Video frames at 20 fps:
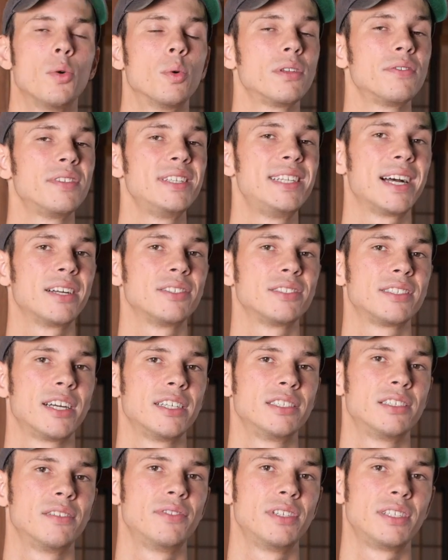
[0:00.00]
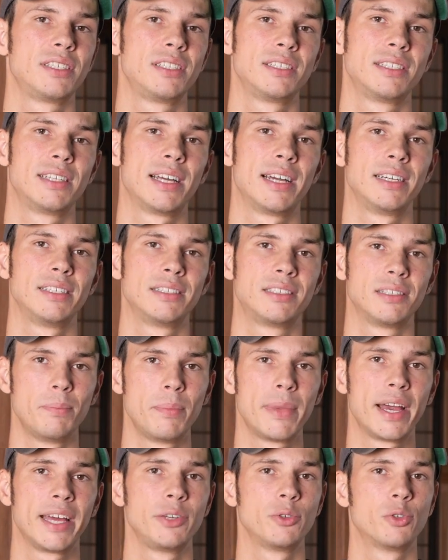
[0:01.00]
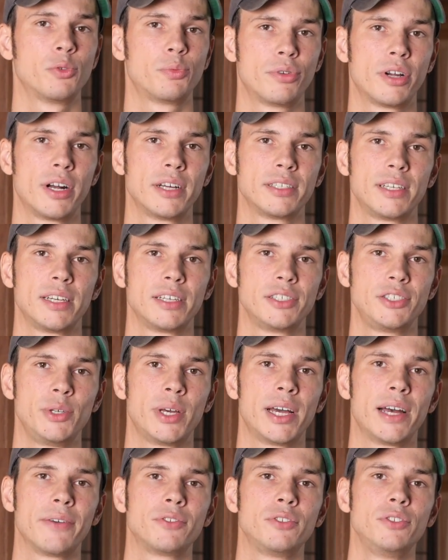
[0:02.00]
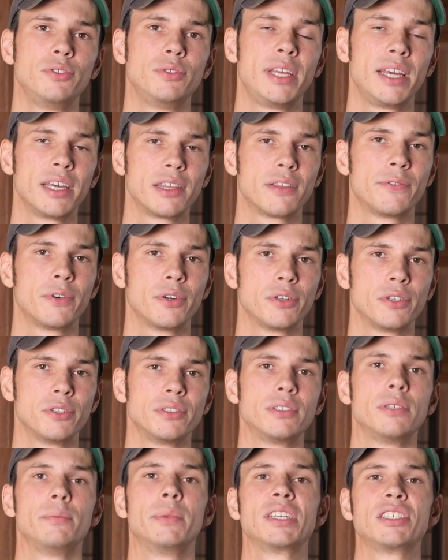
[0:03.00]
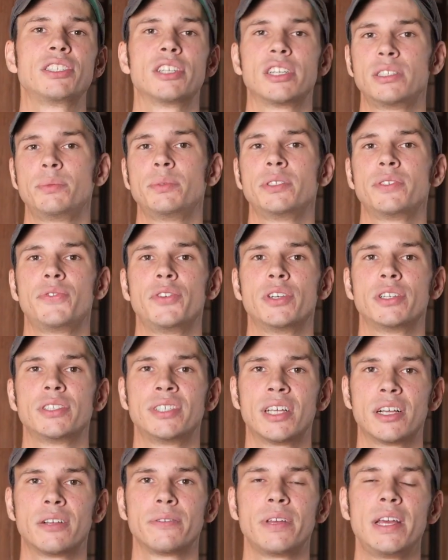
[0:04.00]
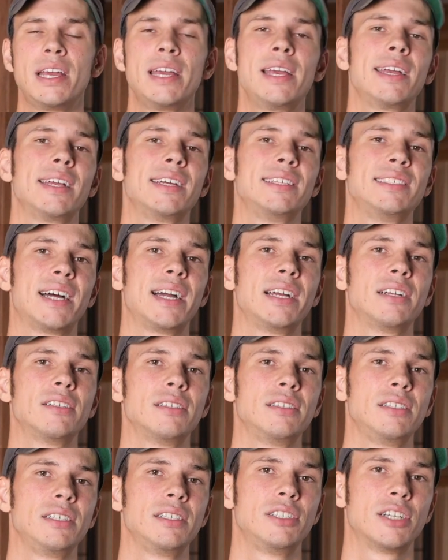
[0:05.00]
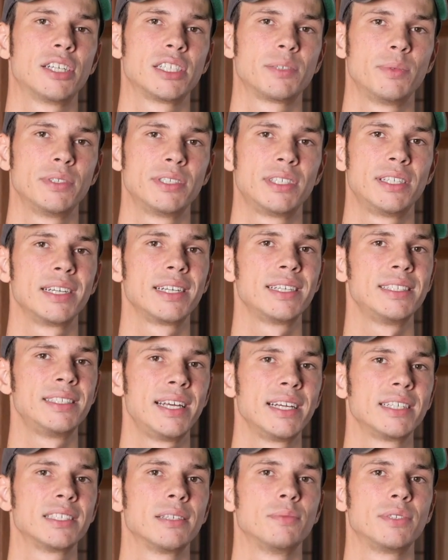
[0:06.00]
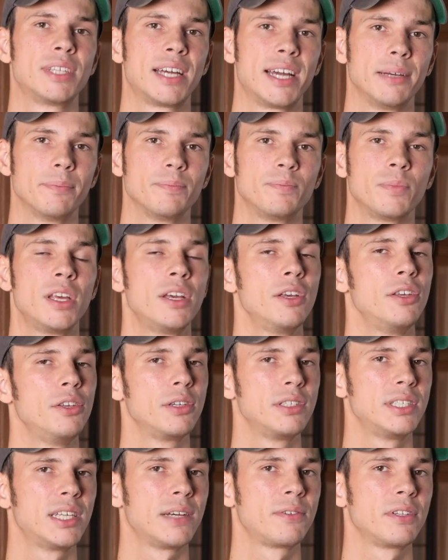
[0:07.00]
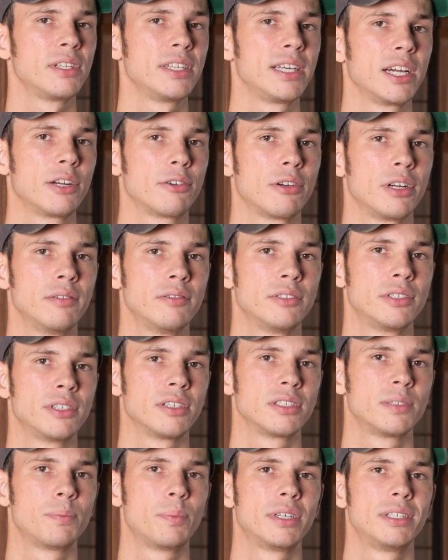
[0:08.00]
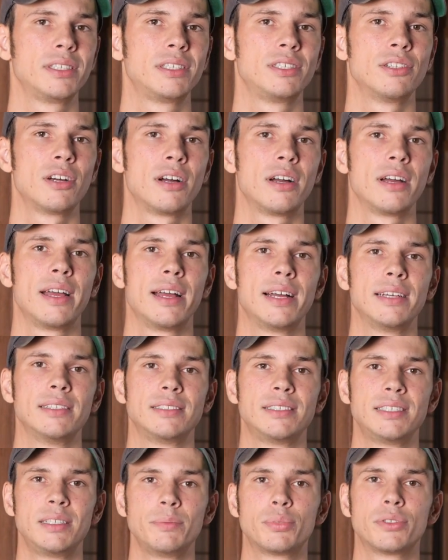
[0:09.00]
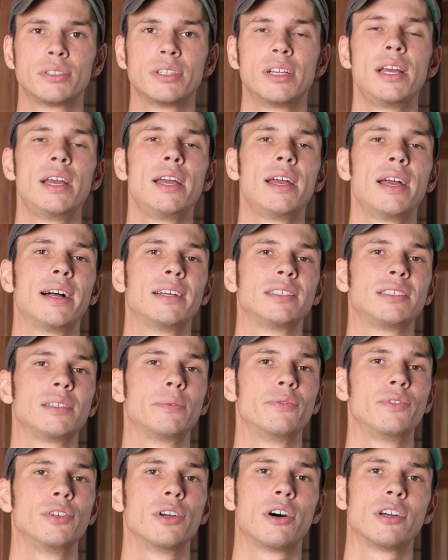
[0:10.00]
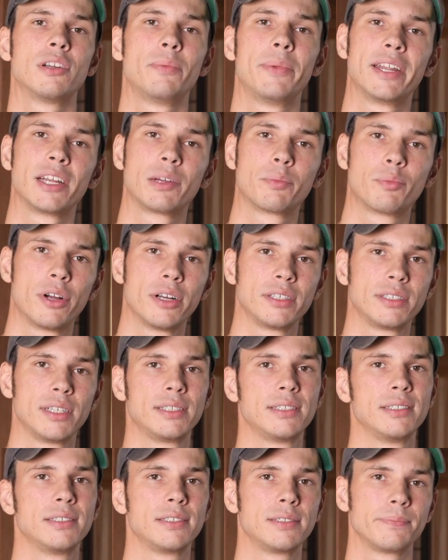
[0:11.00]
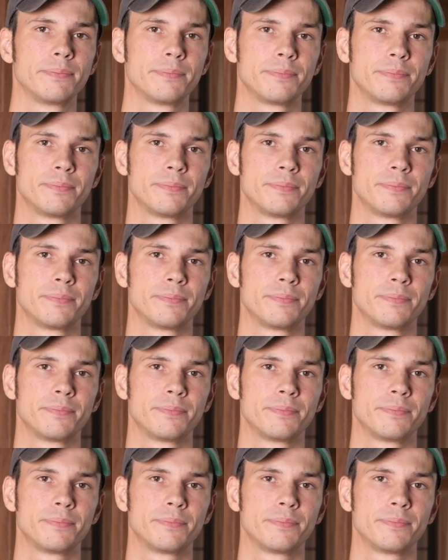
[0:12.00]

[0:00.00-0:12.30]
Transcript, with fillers: One of the downsides of this is that it's a manual process. You have to take the photos and make judgments for yourself and dial in the adjustments, and it can take some time. You can definitely get great results, but it's not as simple as some of the automatic processes.